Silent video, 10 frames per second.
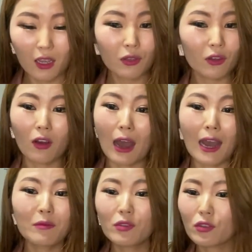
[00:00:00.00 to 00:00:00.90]
So
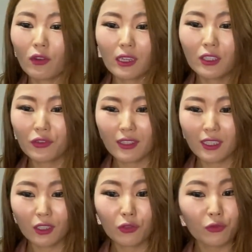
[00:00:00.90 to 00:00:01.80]
I'm so
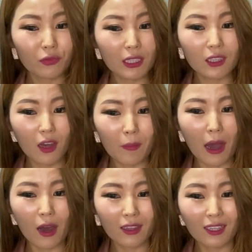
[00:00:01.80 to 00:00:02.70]
interesting to read
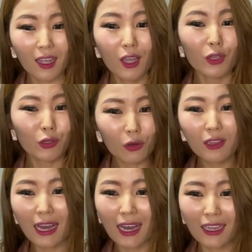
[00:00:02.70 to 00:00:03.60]
about your
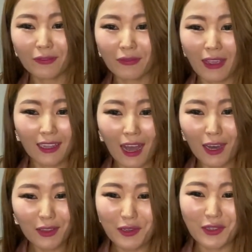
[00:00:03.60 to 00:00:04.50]
life and
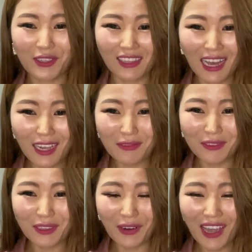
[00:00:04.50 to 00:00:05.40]
others' life, you know,